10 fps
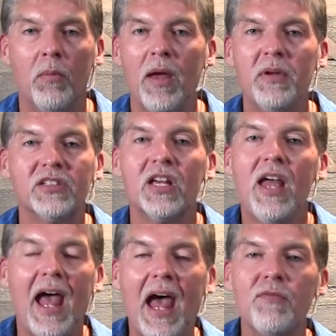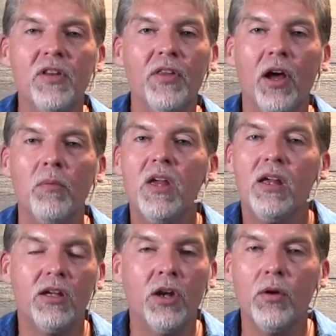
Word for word: Maybe it's having them, you know,